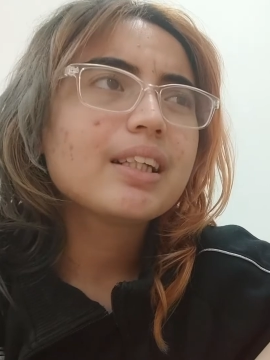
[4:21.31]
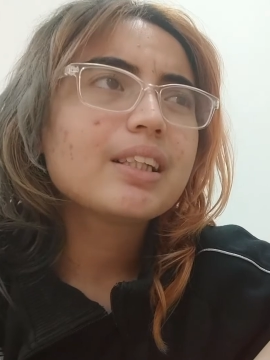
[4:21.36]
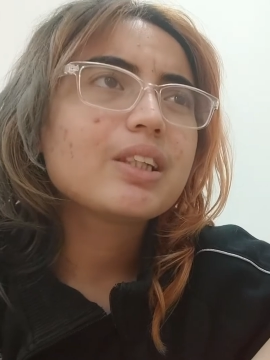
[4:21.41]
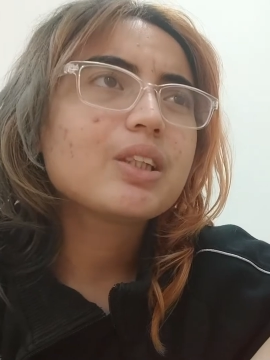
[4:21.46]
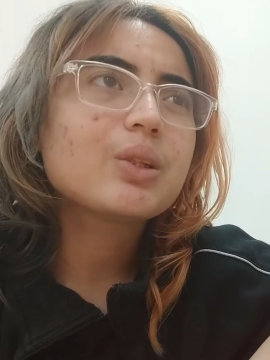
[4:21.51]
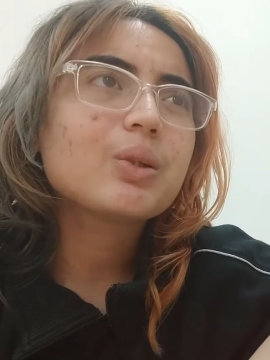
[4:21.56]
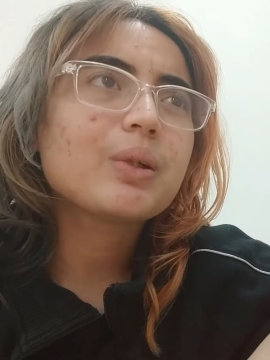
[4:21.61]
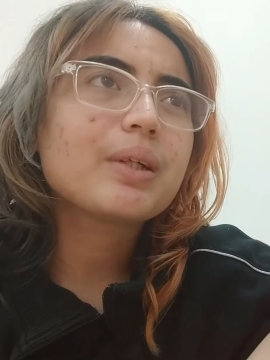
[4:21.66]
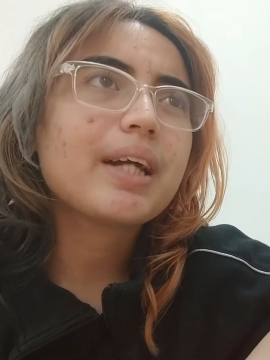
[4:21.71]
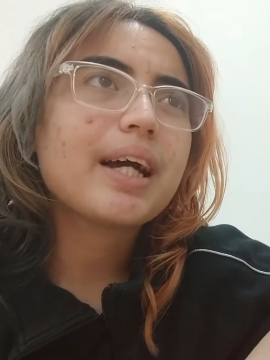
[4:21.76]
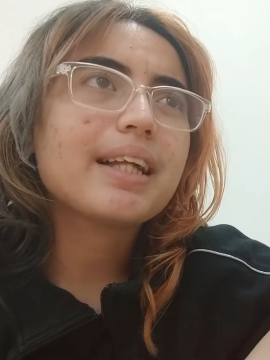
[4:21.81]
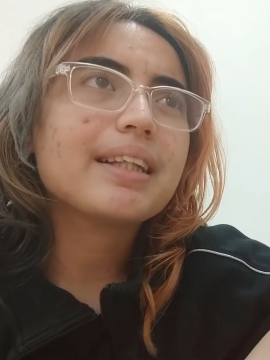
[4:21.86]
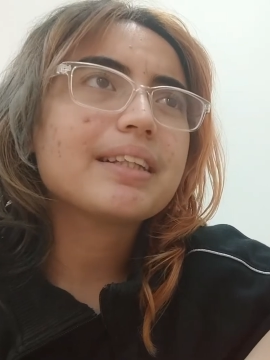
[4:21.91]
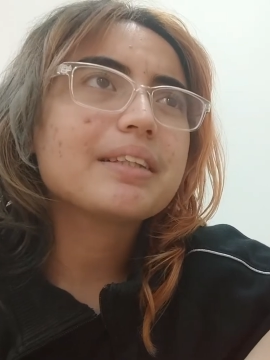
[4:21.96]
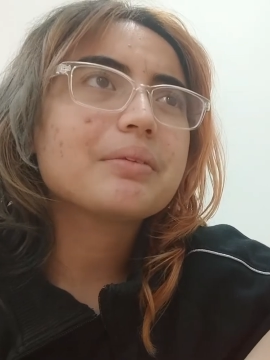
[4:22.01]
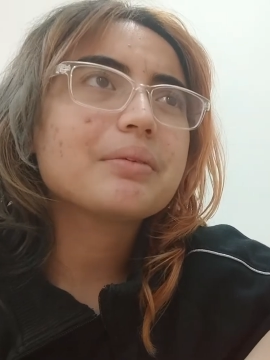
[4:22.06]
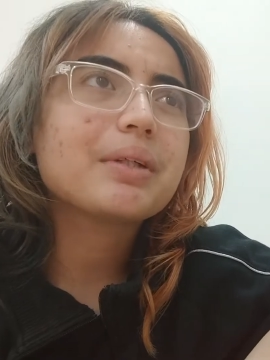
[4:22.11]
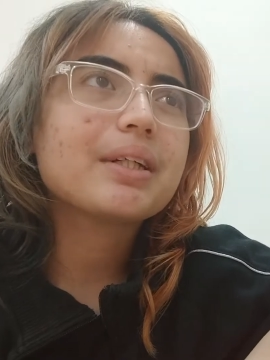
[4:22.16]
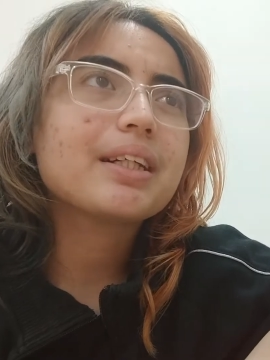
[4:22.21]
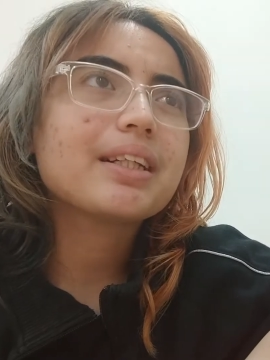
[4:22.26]
So yeah,
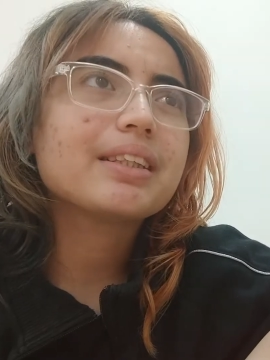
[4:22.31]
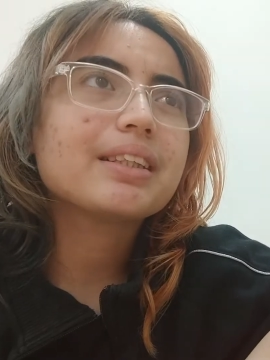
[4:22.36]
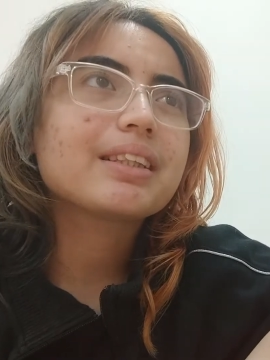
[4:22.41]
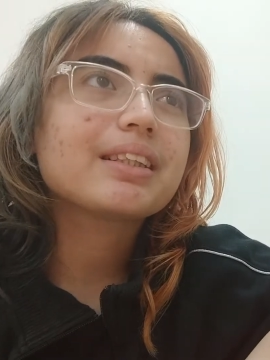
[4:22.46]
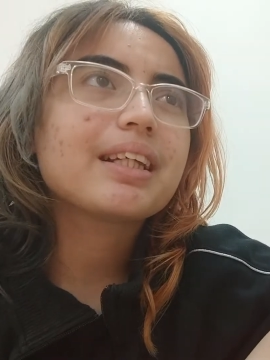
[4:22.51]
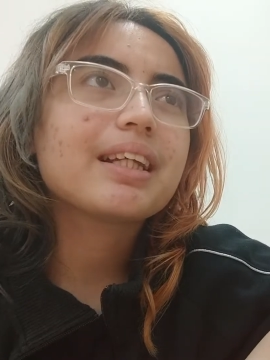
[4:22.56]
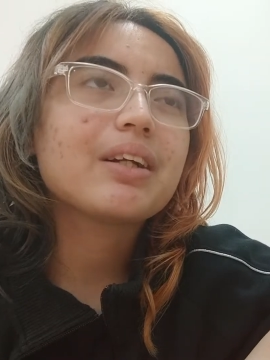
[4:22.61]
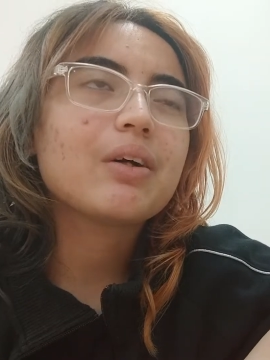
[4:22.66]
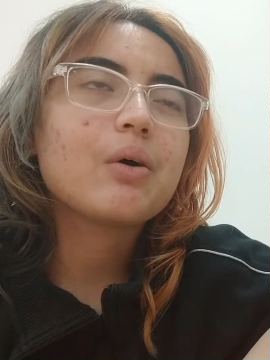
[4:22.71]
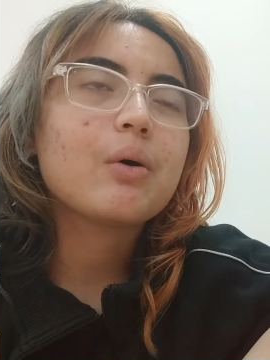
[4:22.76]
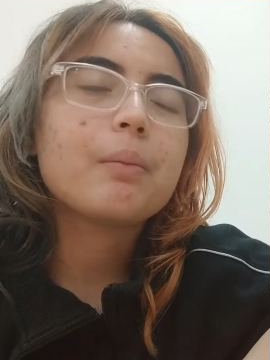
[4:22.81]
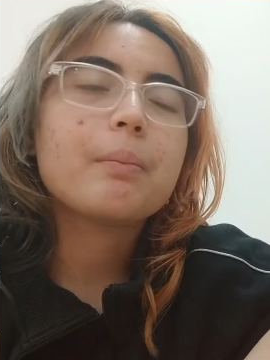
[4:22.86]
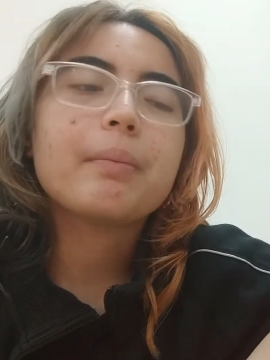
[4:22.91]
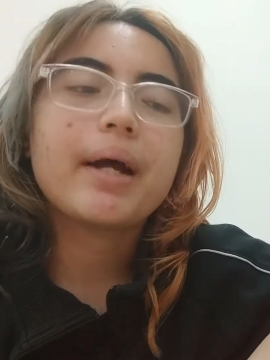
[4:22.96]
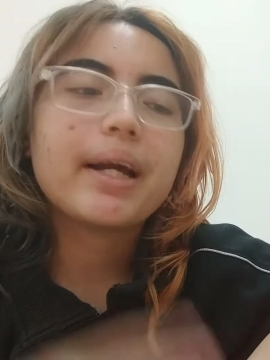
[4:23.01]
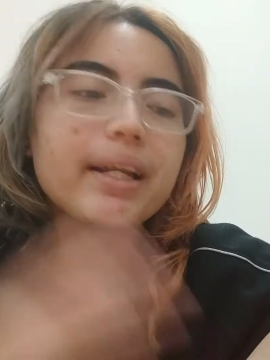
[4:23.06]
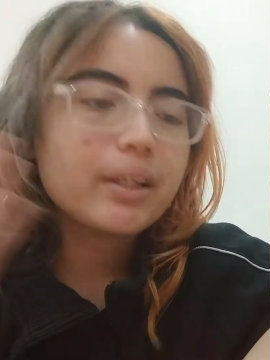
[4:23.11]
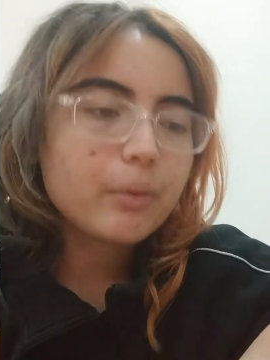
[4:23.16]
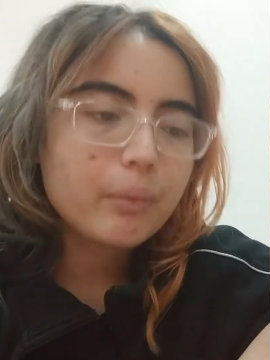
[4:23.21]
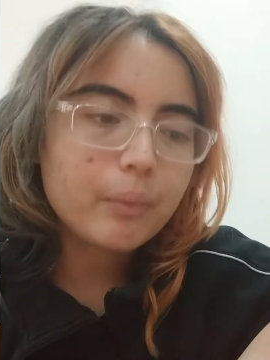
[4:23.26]
this really just hit home.
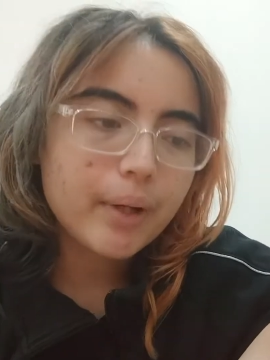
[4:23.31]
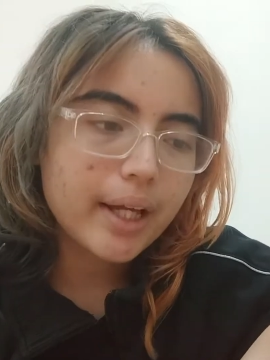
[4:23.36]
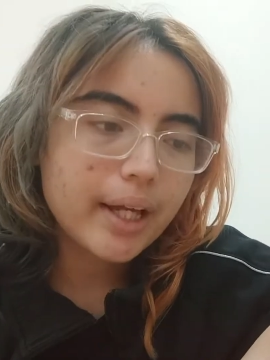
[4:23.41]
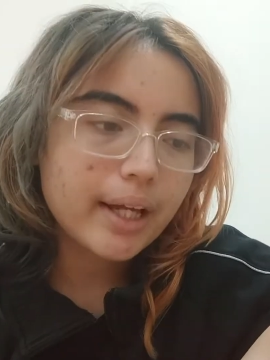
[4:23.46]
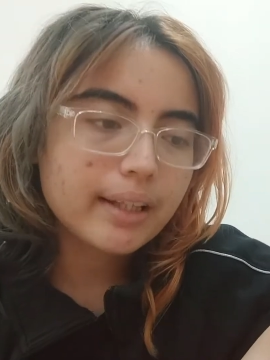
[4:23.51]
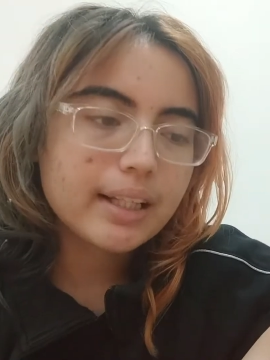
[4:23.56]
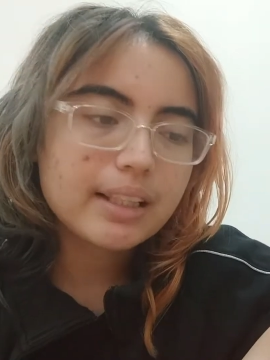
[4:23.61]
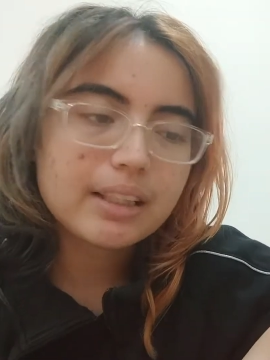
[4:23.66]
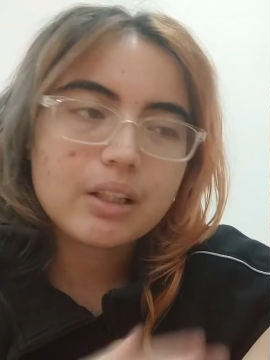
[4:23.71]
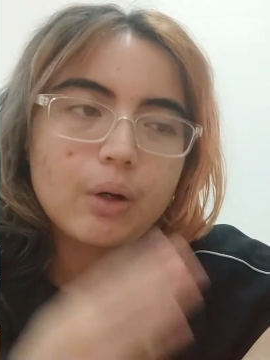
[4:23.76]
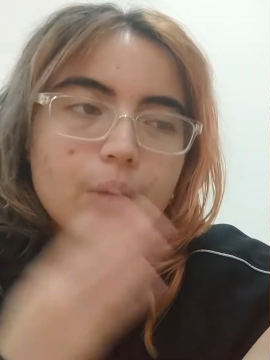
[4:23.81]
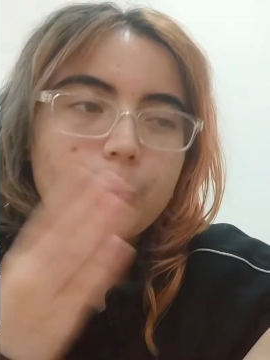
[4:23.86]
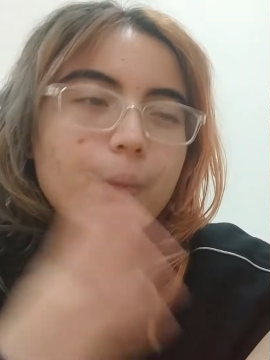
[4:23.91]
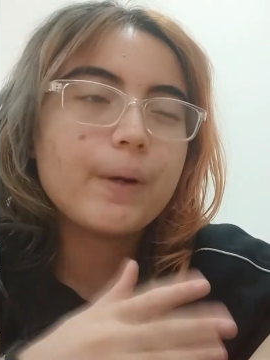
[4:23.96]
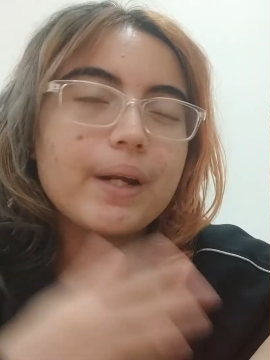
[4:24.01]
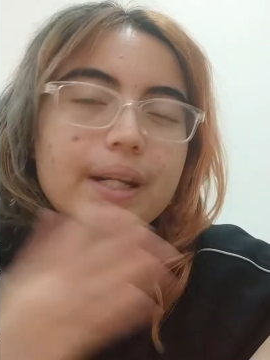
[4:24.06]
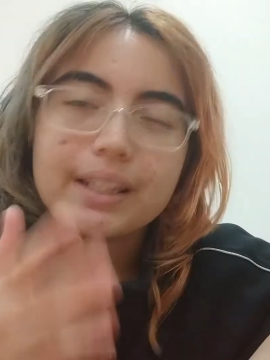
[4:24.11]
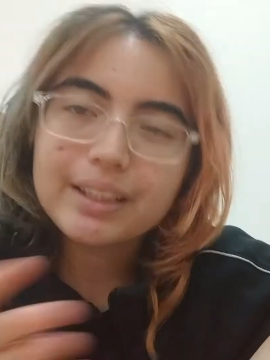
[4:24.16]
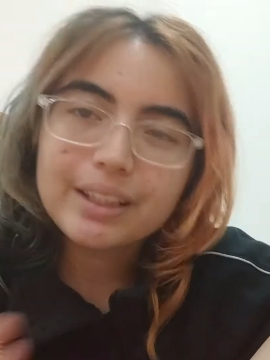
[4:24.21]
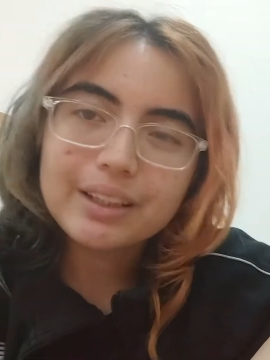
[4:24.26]
But anyway, that's not
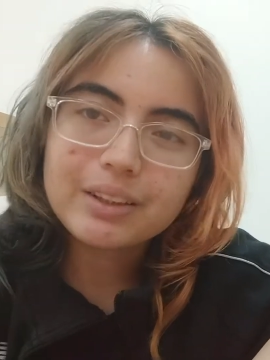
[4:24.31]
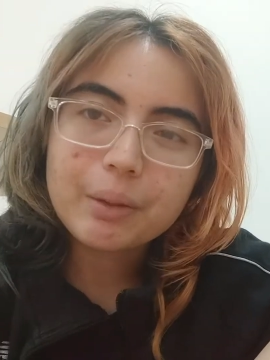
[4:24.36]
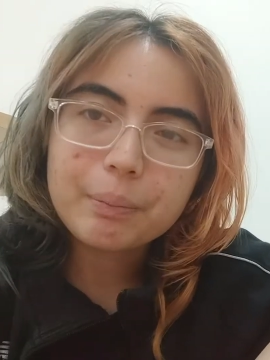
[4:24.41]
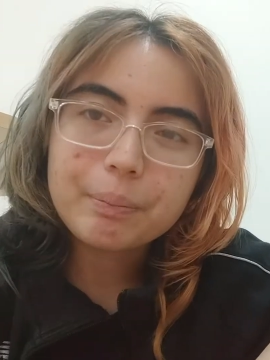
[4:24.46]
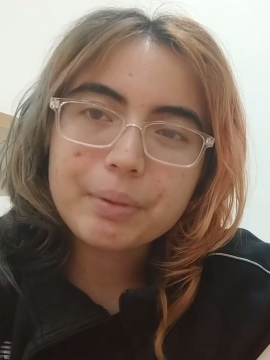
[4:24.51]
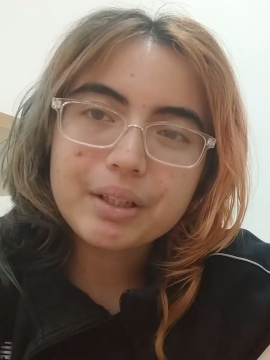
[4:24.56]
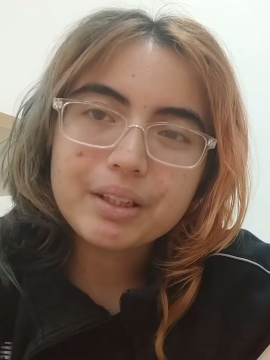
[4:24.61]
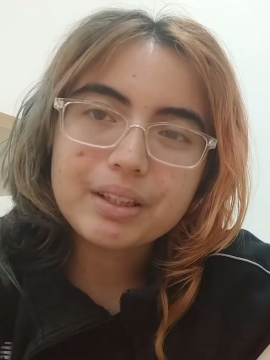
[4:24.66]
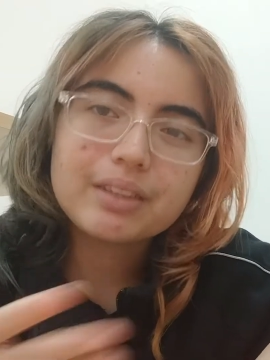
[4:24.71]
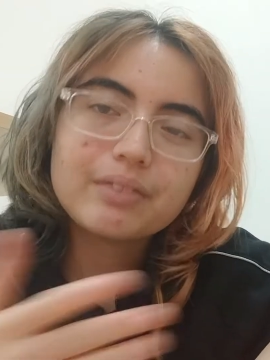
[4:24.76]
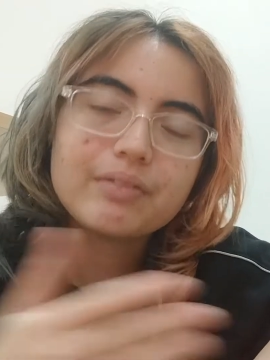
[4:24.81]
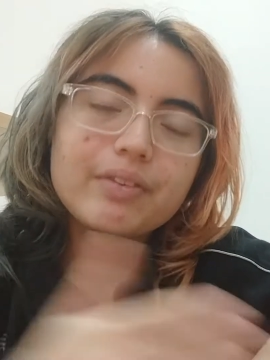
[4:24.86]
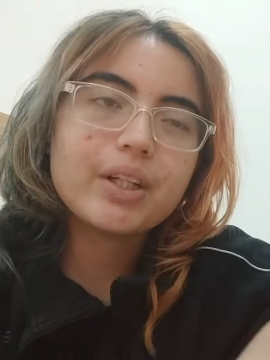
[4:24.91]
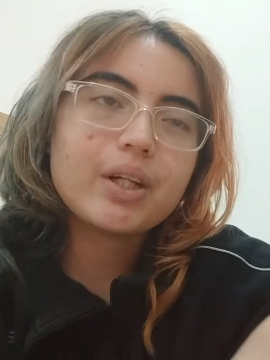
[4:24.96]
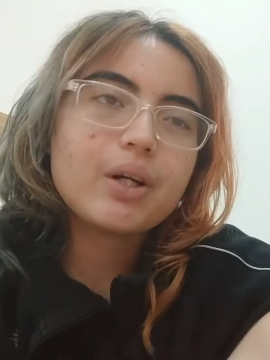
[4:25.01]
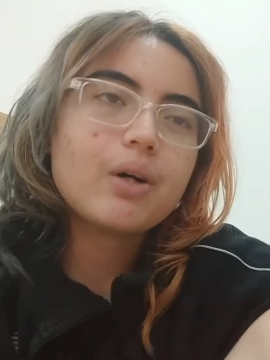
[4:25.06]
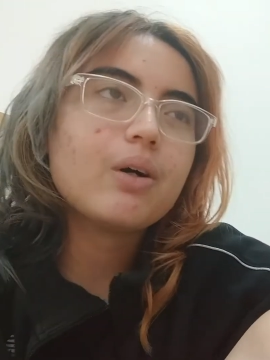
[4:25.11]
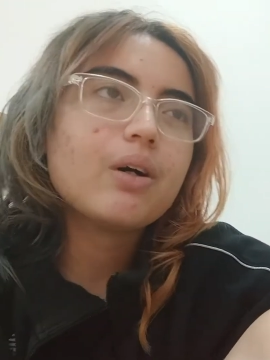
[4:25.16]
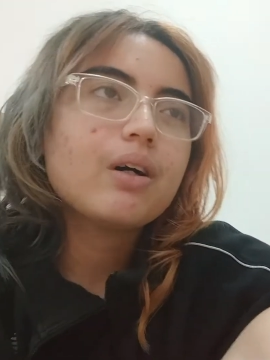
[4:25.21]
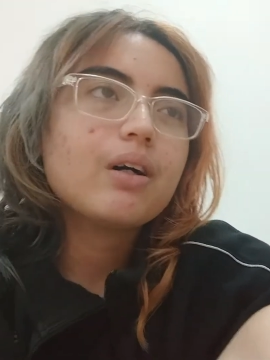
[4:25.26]
really the topic of this
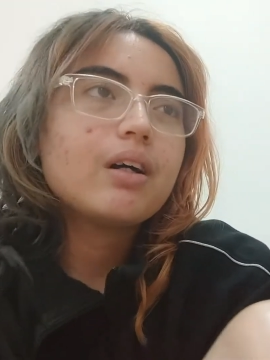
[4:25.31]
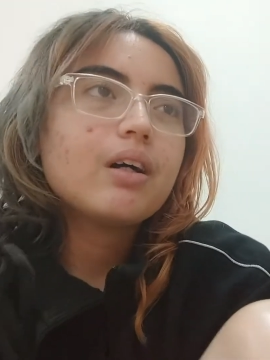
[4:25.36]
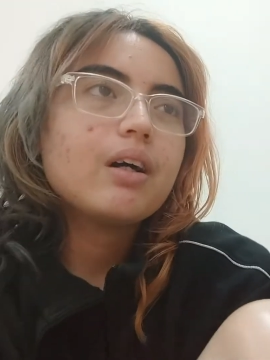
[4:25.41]
video.